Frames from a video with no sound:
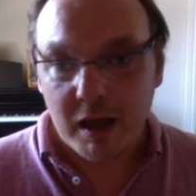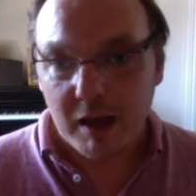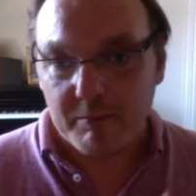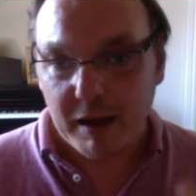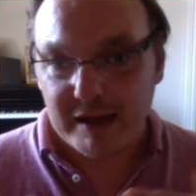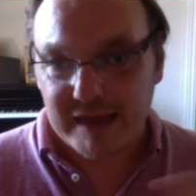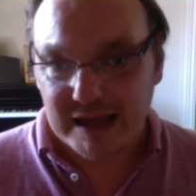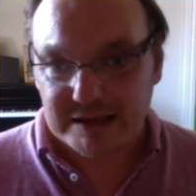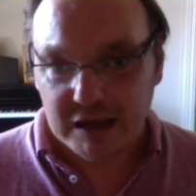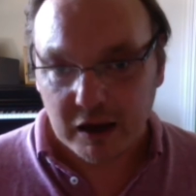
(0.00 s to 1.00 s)
By
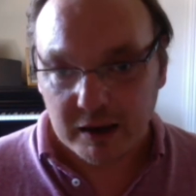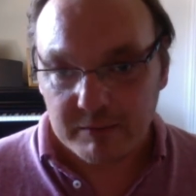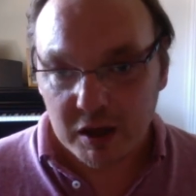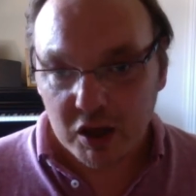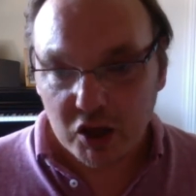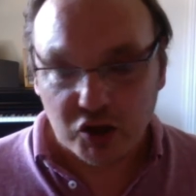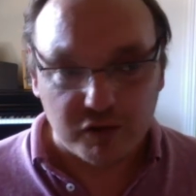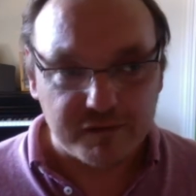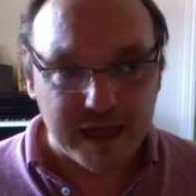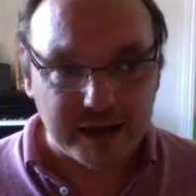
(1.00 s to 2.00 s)
that time,
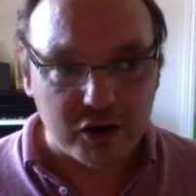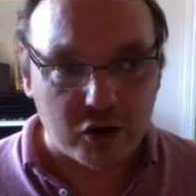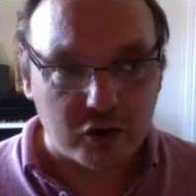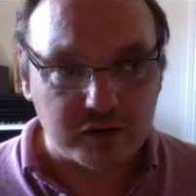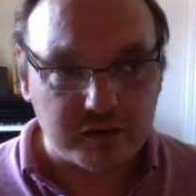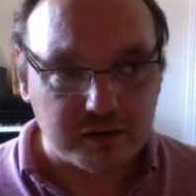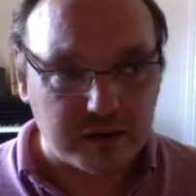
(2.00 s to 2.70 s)
you've then got